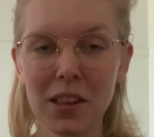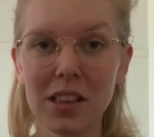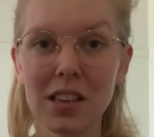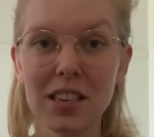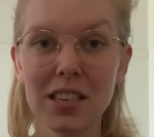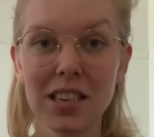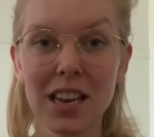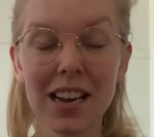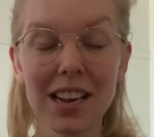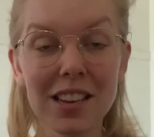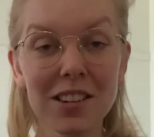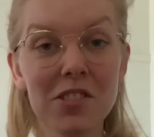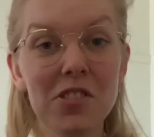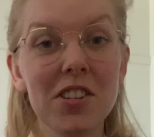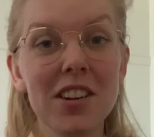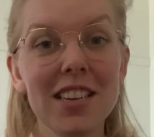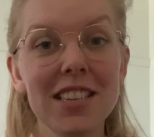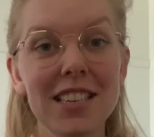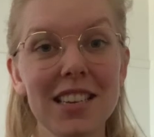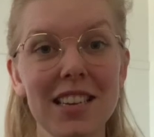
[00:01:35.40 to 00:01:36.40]
The second
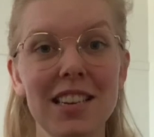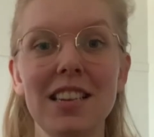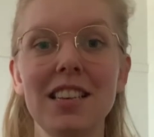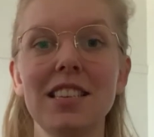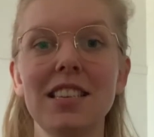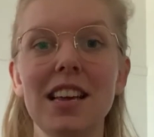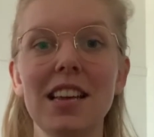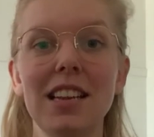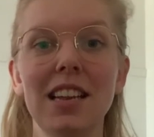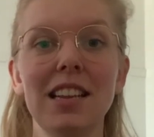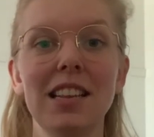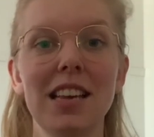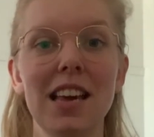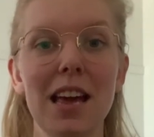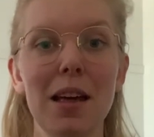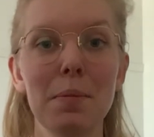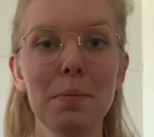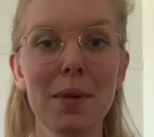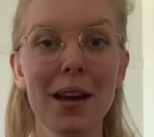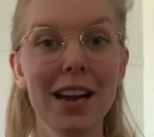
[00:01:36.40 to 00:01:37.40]
reason is that it
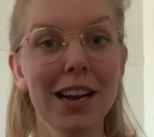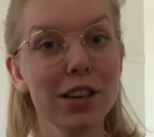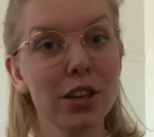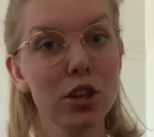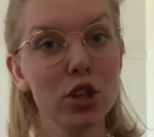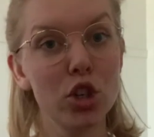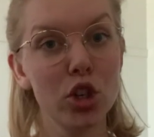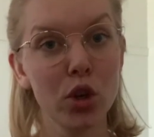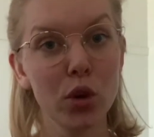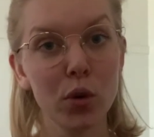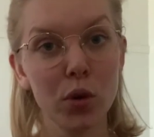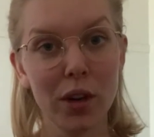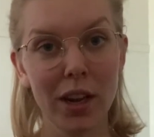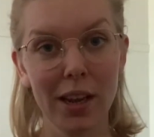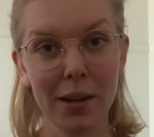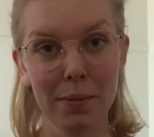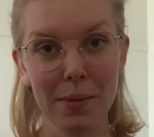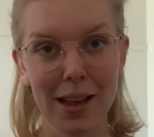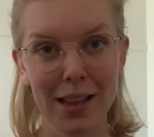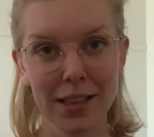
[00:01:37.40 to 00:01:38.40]
can make the
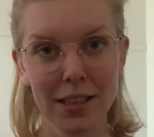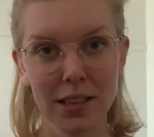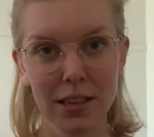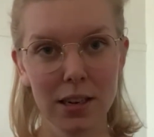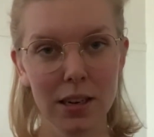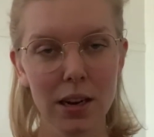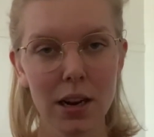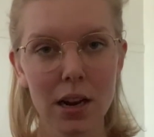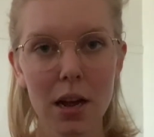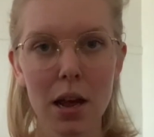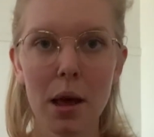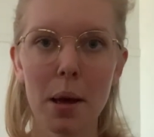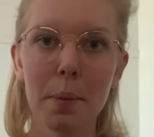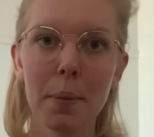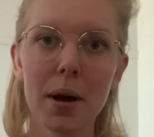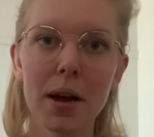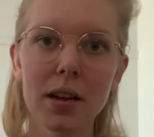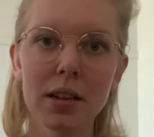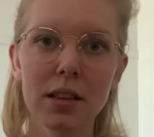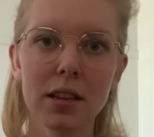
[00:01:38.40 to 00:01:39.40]
tuning better.
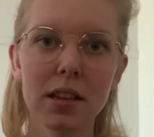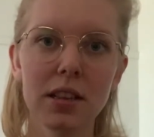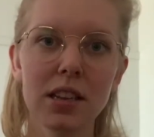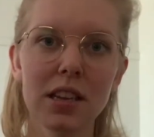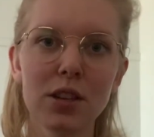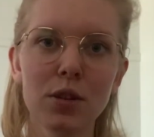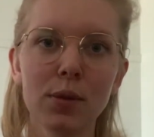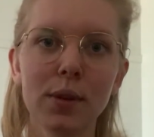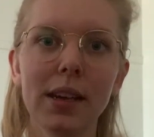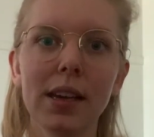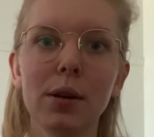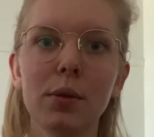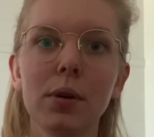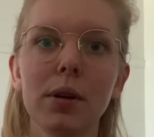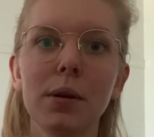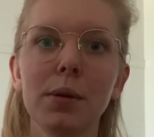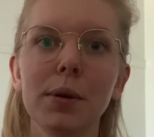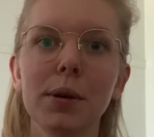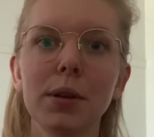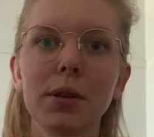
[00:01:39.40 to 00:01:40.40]
But this week
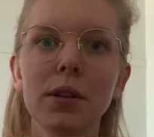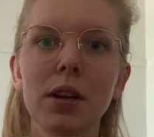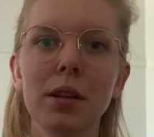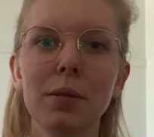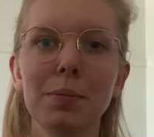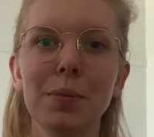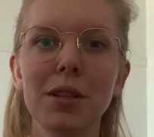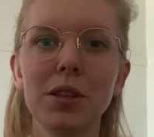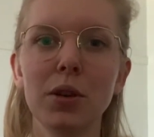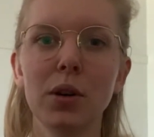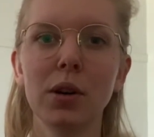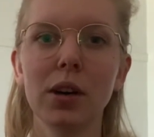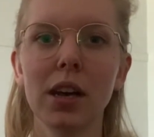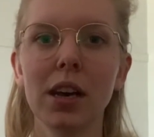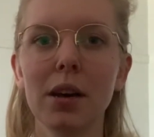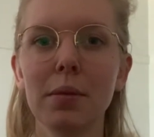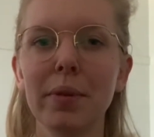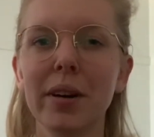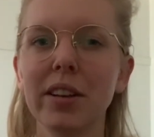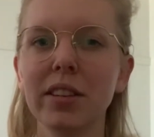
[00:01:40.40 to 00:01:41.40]
we will not be
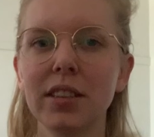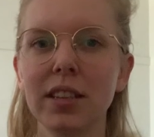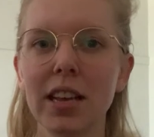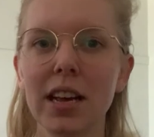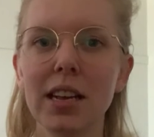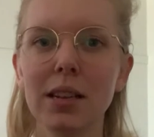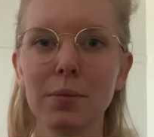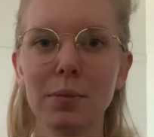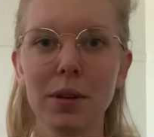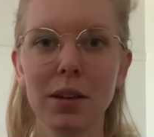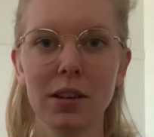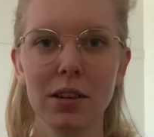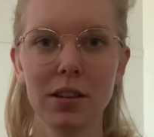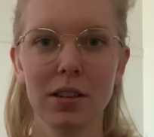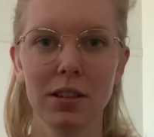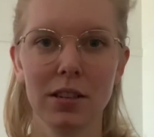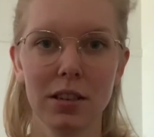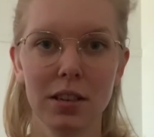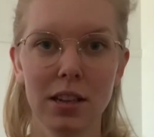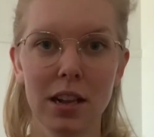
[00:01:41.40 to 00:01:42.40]
talking about that
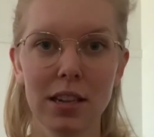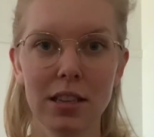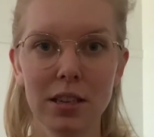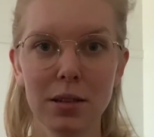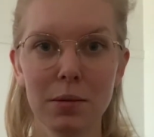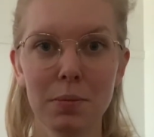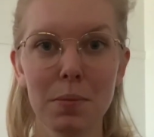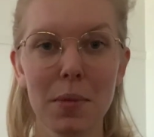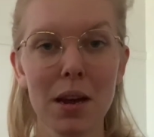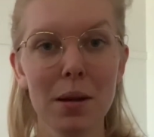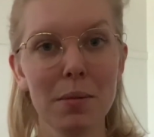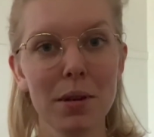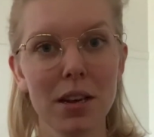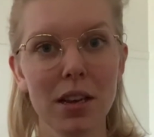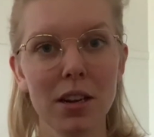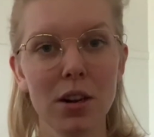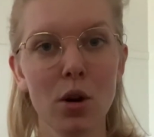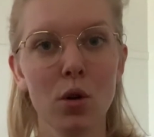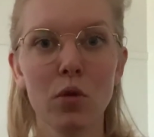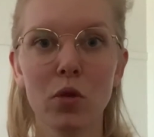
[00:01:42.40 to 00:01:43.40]
because that's
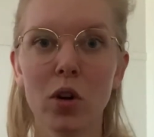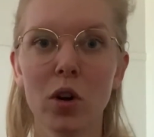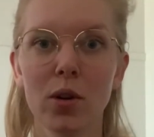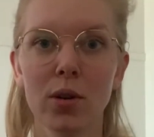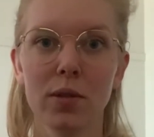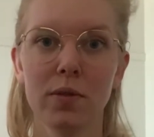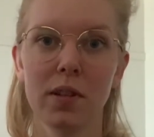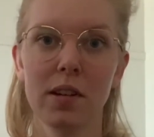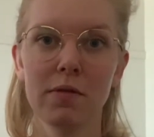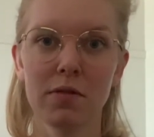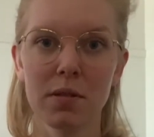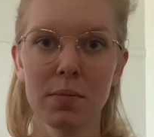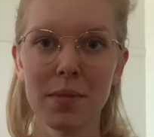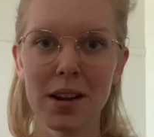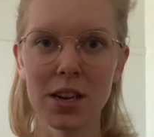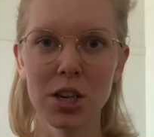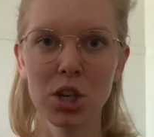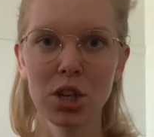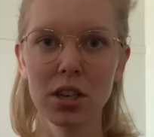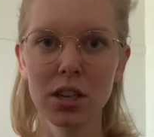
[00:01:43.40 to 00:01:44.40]
maybe an overload of
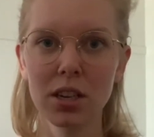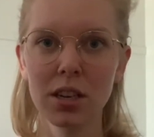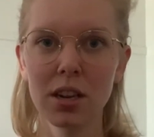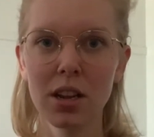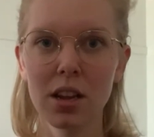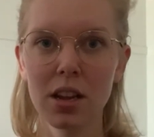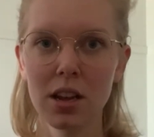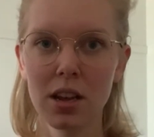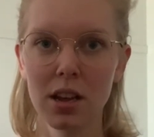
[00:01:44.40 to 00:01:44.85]
information.